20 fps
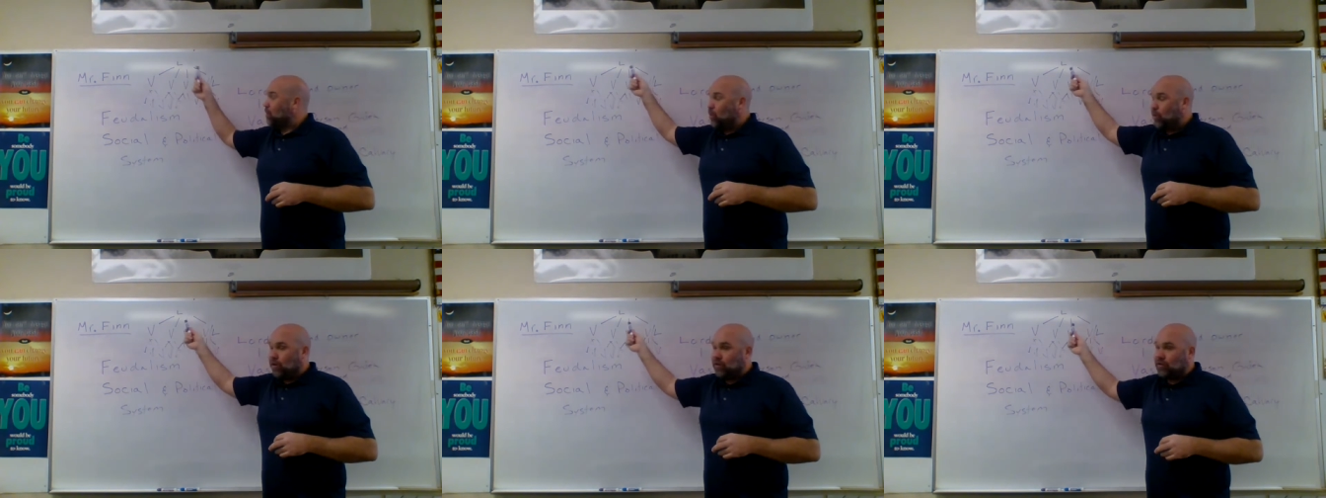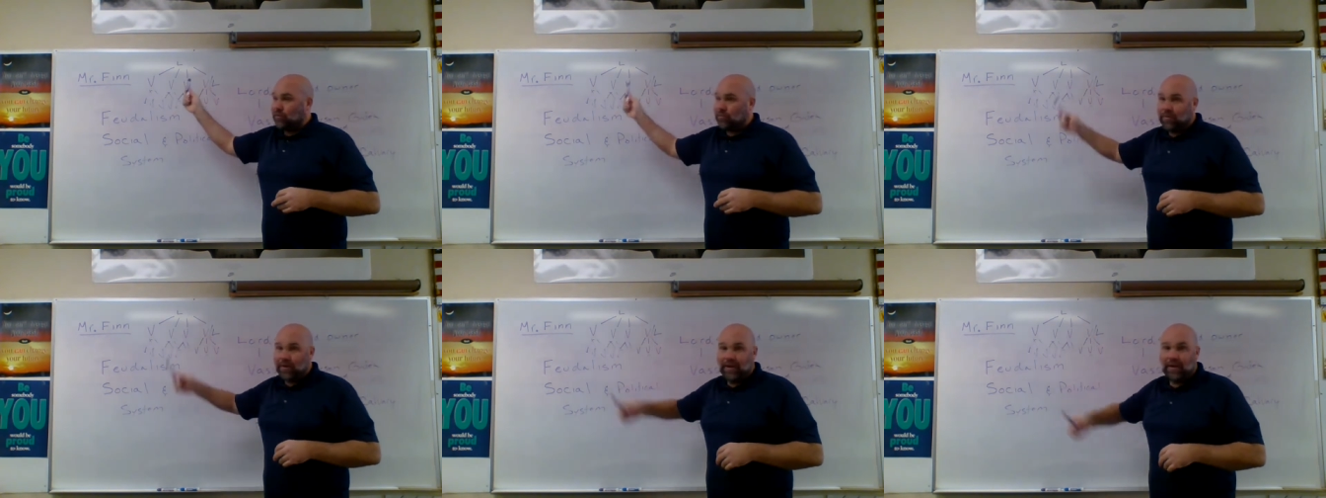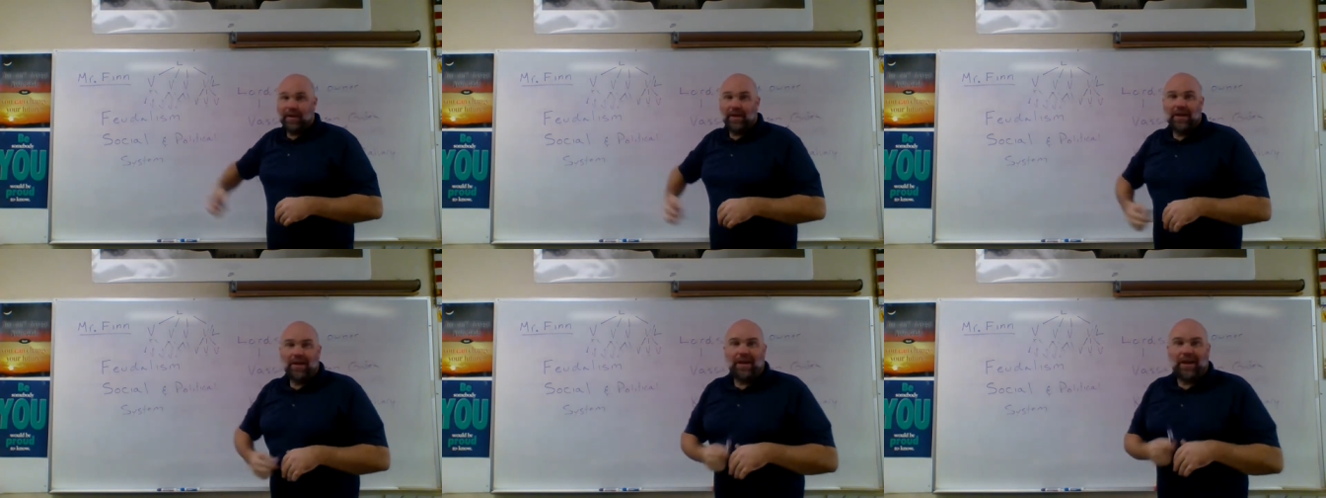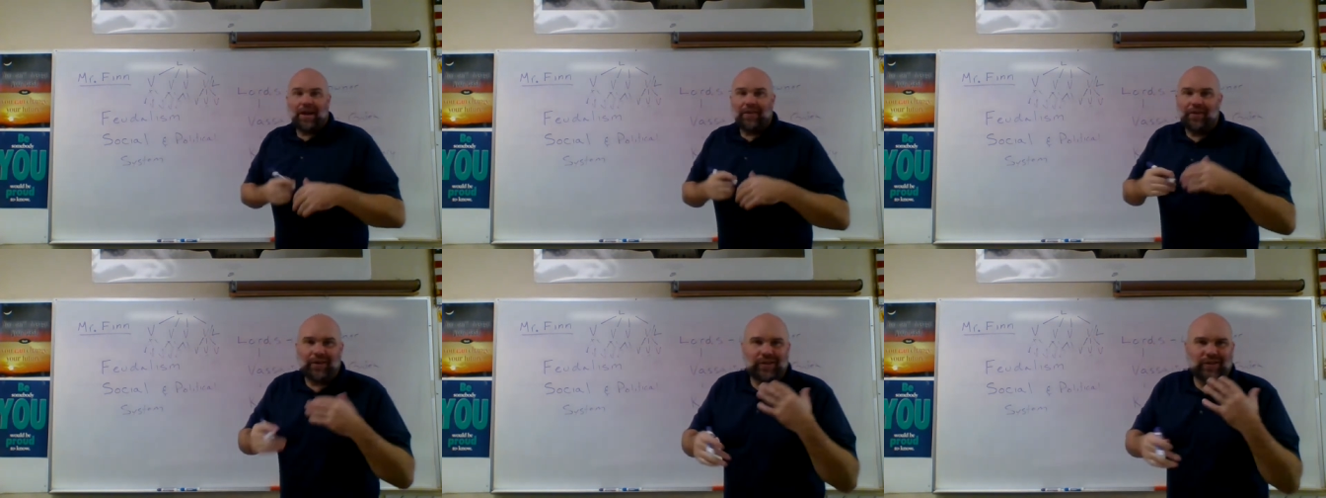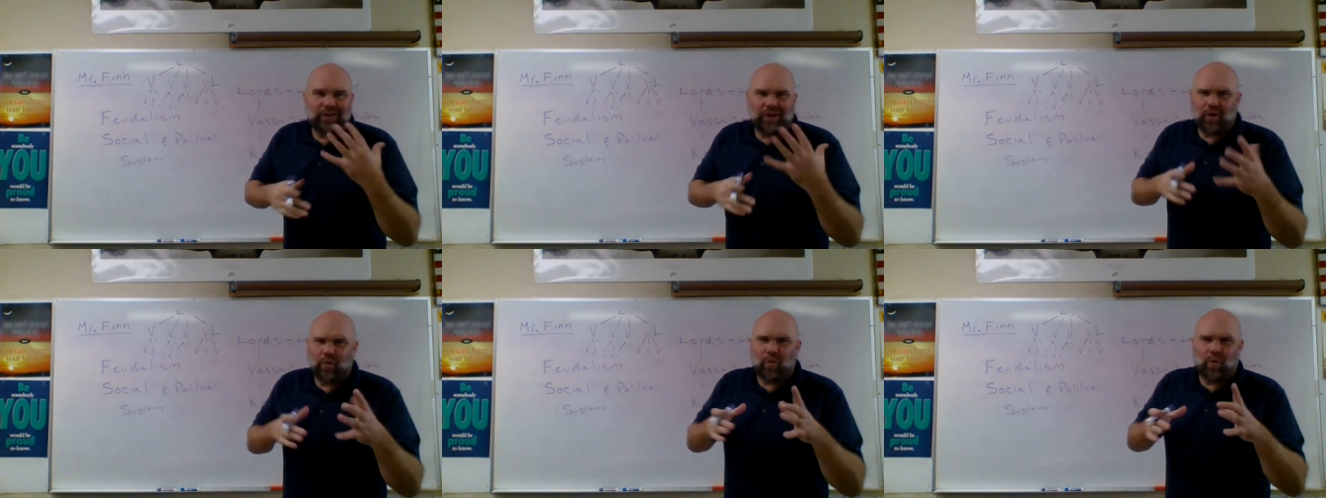loyal to me. And they're just
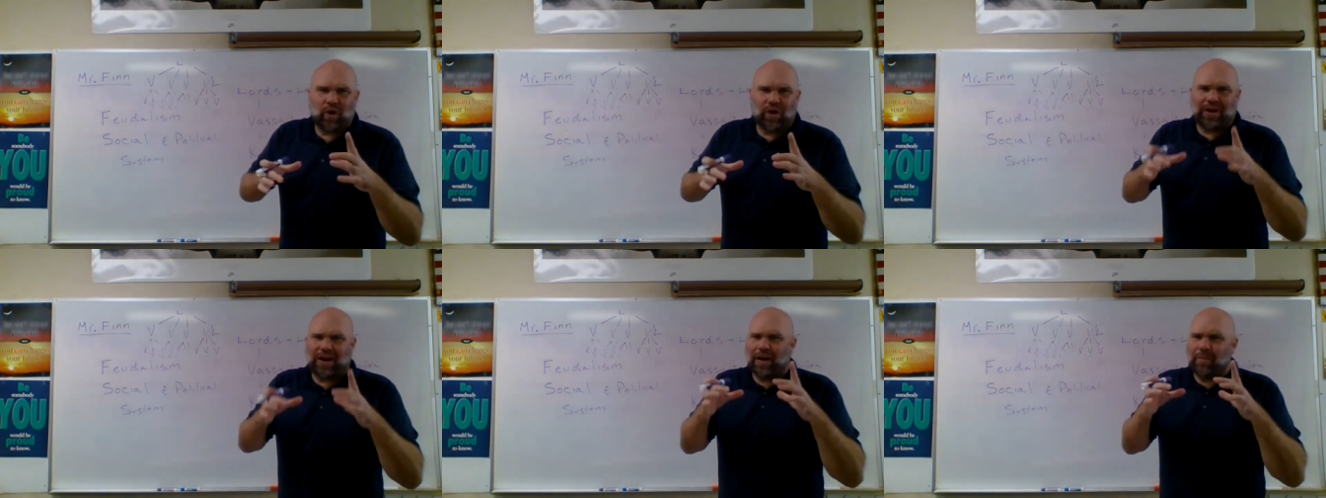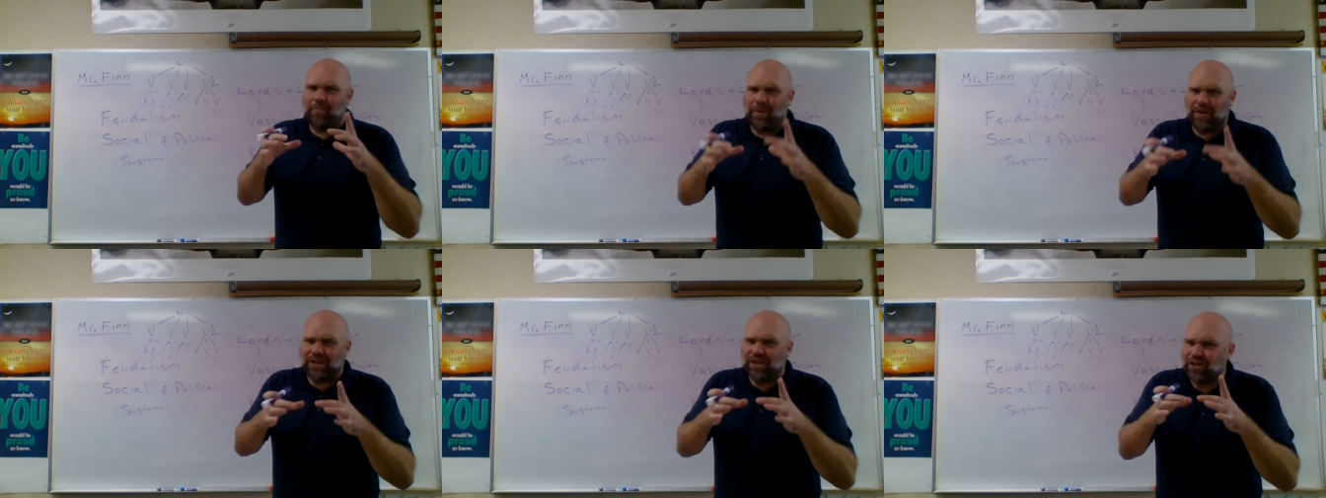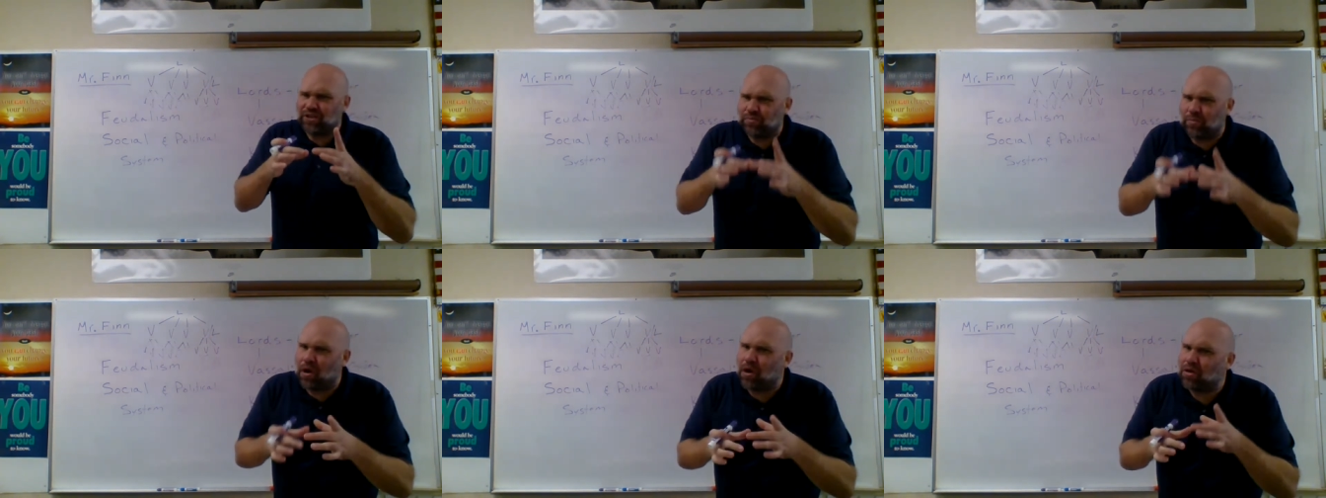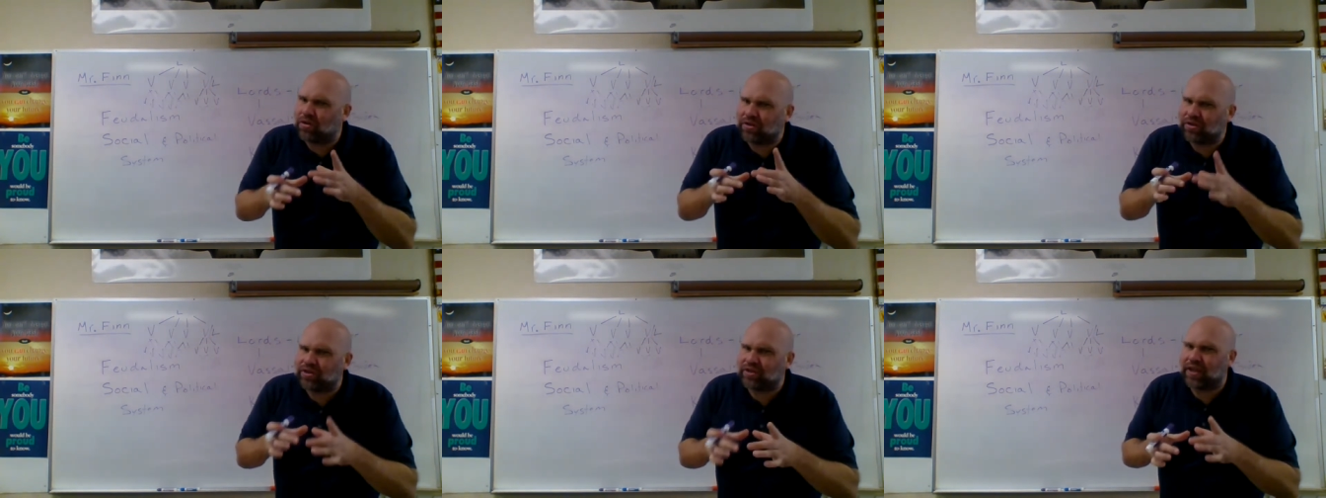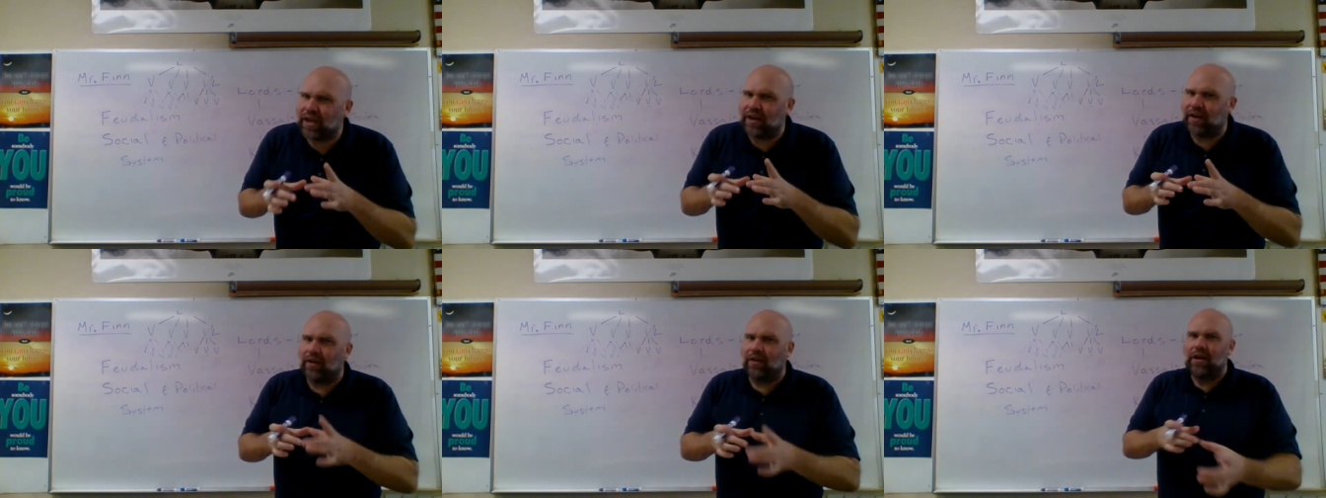going to work on a much smaller
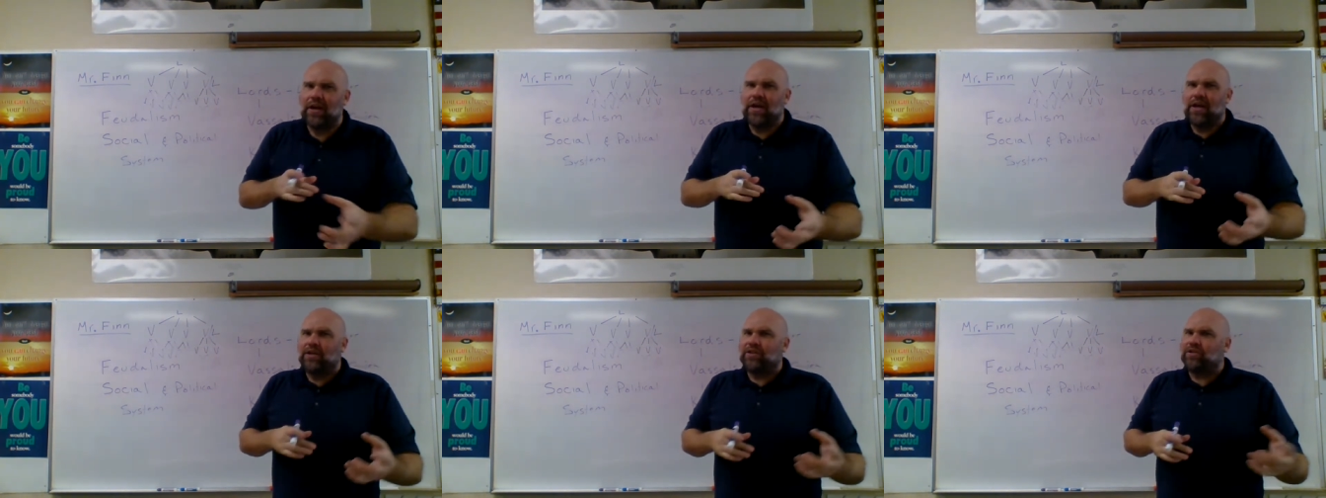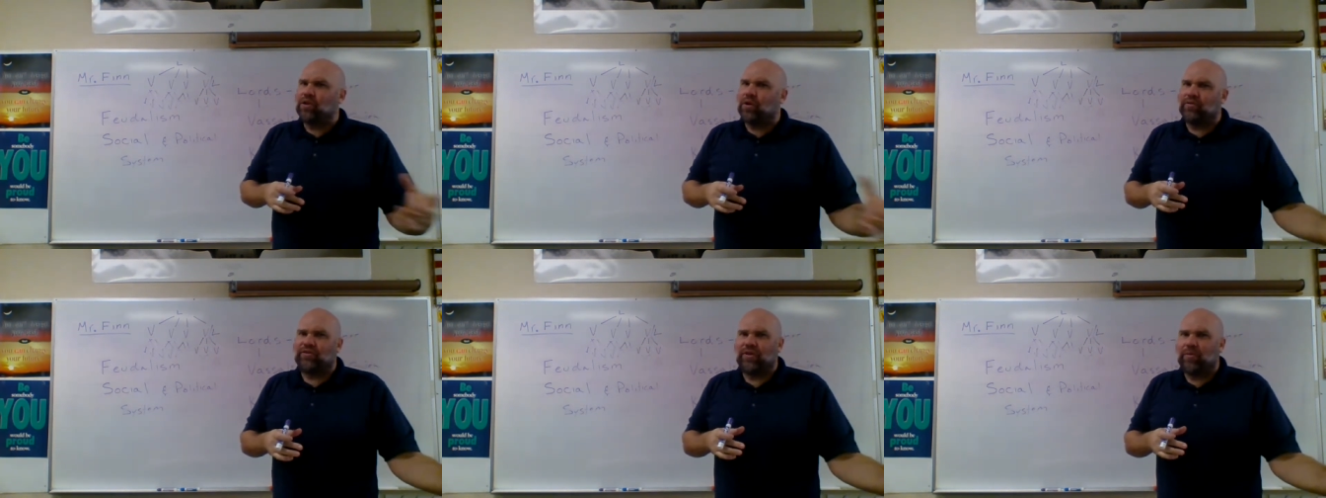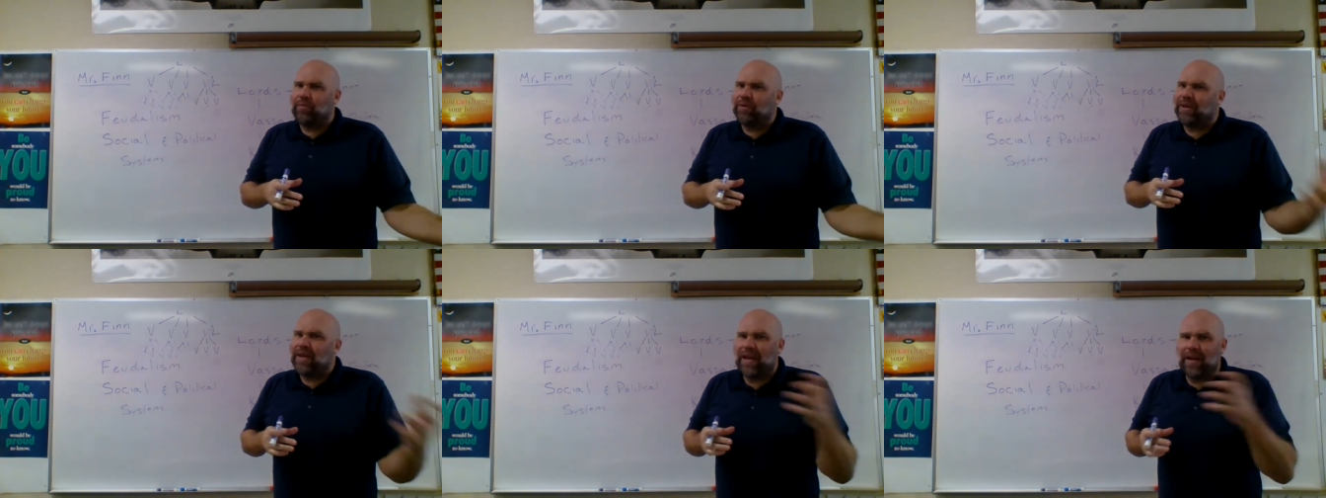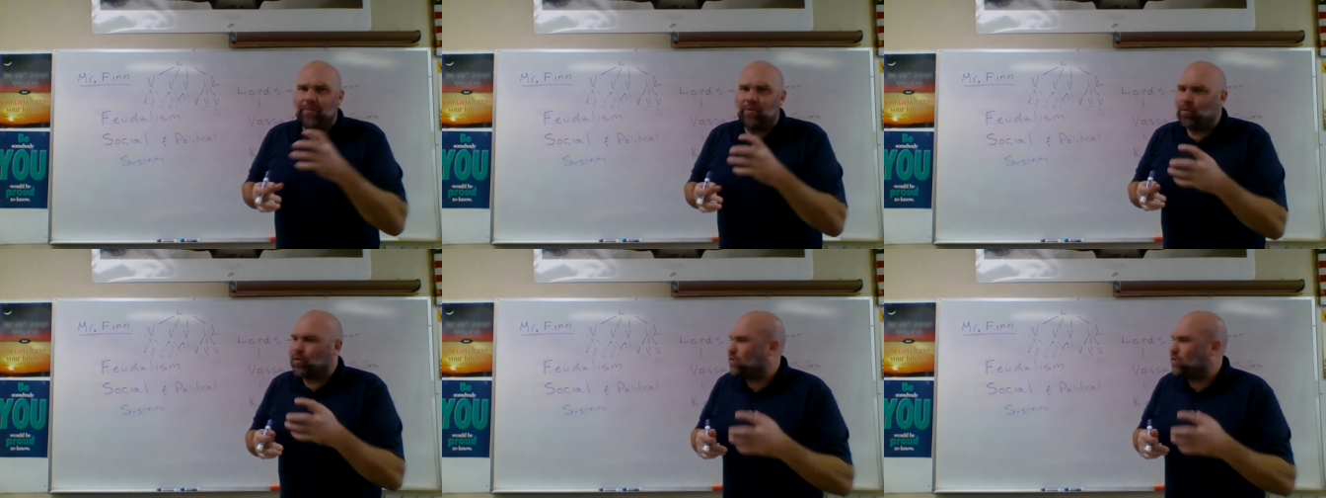scale. So if someone came to